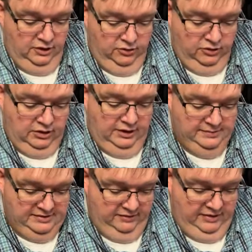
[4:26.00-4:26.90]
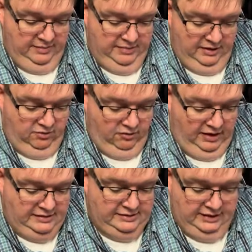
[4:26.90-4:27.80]
The lunar eclipse and everything being
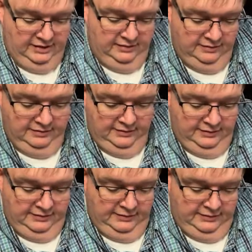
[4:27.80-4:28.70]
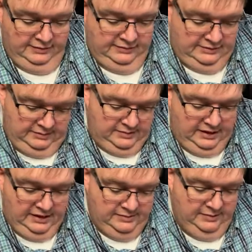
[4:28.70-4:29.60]
crazy. Seems
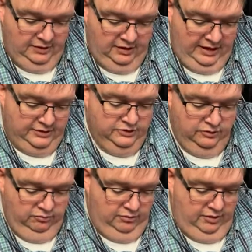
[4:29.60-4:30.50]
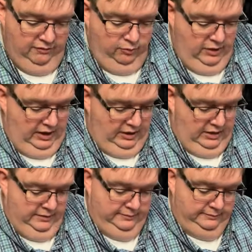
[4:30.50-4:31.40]
like it's been an extra rough
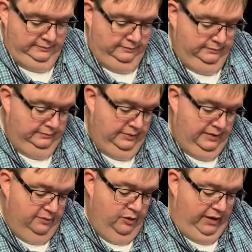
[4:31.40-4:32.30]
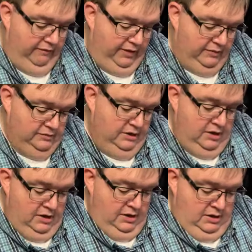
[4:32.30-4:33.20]
week. But you have
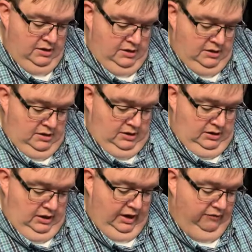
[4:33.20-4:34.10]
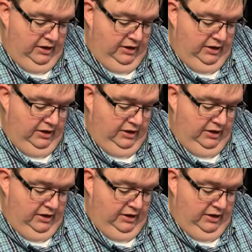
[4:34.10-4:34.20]
those. You